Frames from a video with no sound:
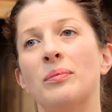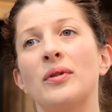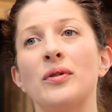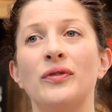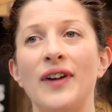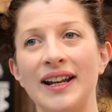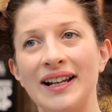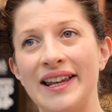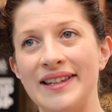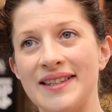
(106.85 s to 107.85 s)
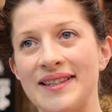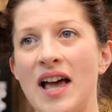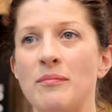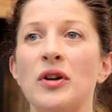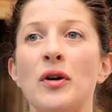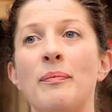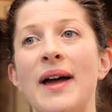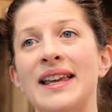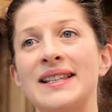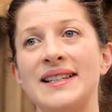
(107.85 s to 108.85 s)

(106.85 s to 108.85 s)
called Franklin's, who are based